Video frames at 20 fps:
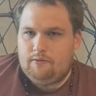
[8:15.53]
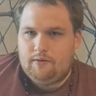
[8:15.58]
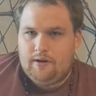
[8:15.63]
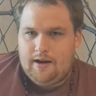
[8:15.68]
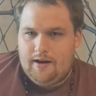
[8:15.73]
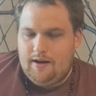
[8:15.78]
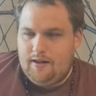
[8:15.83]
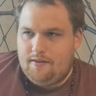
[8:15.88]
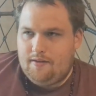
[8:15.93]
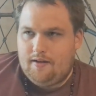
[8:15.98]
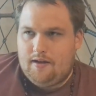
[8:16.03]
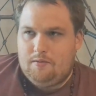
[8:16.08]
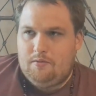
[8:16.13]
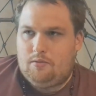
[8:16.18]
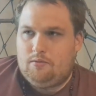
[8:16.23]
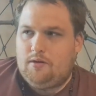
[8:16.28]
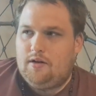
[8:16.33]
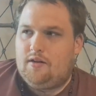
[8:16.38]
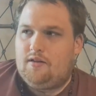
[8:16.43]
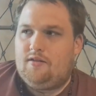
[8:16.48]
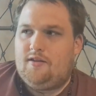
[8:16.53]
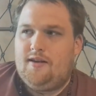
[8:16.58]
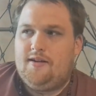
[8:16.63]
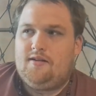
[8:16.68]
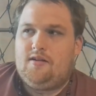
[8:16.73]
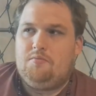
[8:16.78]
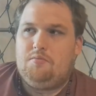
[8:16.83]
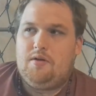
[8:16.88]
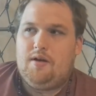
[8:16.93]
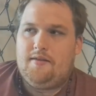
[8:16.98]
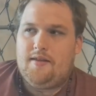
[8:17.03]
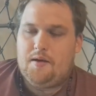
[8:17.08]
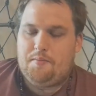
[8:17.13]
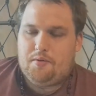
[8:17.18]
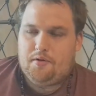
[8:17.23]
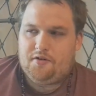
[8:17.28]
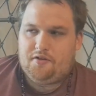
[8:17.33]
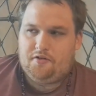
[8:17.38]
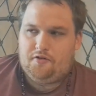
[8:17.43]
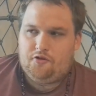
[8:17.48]
anything about what it's like to be in that
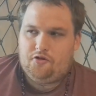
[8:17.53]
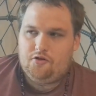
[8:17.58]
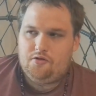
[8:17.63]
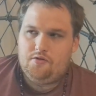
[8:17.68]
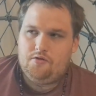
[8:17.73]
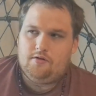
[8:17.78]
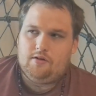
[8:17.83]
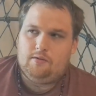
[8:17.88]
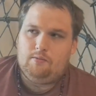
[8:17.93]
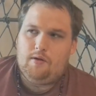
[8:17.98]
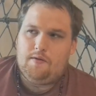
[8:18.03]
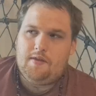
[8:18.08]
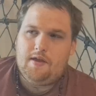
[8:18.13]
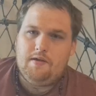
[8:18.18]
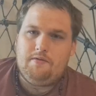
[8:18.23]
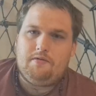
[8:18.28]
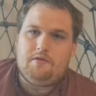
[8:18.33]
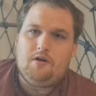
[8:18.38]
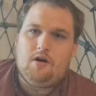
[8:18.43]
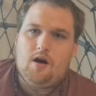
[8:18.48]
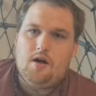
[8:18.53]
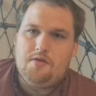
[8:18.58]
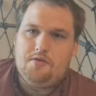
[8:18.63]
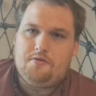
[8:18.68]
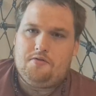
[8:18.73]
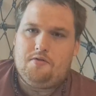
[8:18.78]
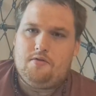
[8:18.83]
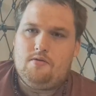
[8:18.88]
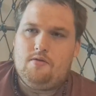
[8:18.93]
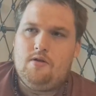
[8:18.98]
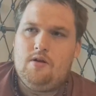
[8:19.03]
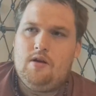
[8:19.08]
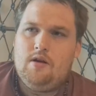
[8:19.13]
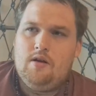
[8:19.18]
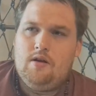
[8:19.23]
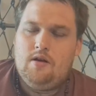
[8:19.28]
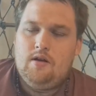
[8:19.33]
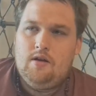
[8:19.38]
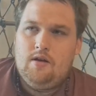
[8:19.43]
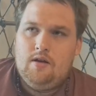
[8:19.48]
person's shoes and what they've gone through
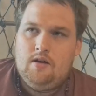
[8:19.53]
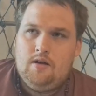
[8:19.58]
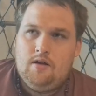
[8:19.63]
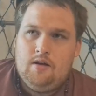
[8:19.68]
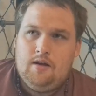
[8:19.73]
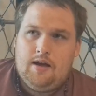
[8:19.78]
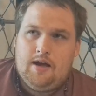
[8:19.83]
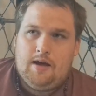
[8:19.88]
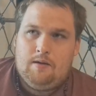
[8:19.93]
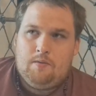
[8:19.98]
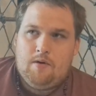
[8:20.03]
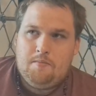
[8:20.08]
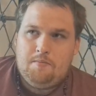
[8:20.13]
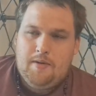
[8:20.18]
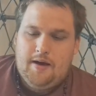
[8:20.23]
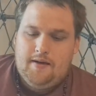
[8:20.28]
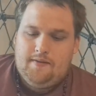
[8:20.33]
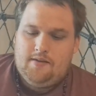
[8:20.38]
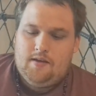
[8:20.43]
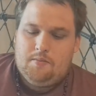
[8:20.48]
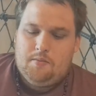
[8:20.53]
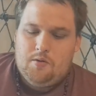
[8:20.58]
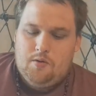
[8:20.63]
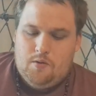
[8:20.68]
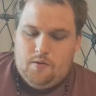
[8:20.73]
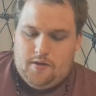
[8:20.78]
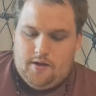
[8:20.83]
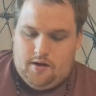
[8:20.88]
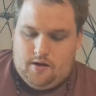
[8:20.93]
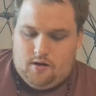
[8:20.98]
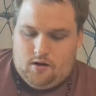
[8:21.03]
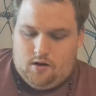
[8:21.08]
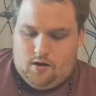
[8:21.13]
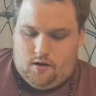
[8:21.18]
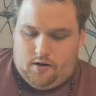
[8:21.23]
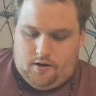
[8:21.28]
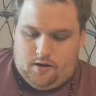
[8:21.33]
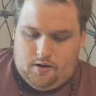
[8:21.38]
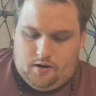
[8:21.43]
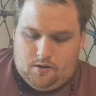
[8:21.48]
and what made them who they
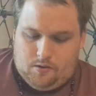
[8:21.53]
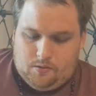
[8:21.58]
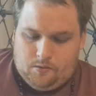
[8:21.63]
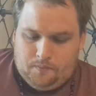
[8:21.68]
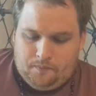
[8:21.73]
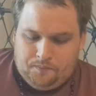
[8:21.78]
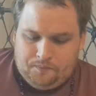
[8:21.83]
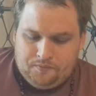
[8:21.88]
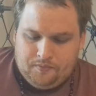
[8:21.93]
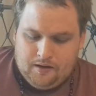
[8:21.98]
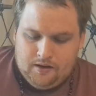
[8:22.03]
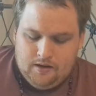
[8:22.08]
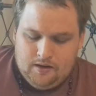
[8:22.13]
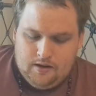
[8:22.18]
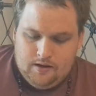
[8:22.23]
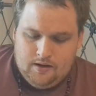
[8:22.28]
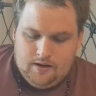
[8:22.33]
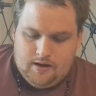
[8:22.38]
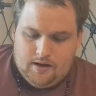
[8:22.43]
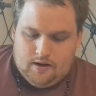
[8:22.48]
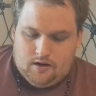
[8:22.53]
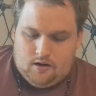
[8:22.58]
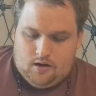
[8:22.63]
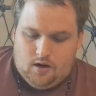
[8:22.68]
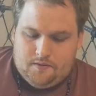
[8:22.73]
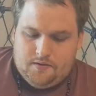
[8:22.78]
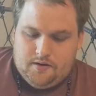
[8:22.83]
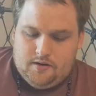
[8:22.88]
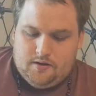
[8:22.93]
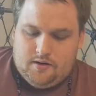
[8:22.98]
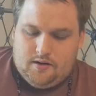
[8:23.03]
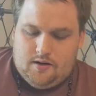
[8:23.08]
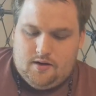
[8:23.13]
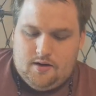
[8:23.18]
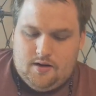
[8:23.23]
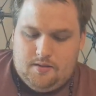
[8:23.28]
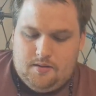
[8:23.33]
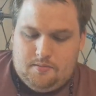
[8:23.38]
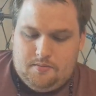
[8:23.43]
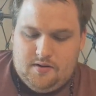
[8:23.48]
are, and
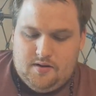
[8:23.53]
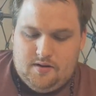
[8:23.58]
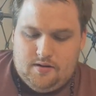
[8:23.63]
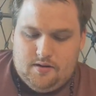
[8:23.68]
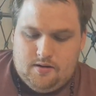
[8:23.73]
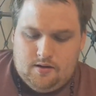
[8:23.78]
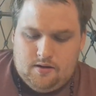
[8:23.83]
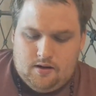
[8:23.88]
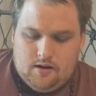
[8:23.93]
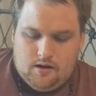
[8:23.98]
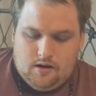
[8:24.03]
oftentimes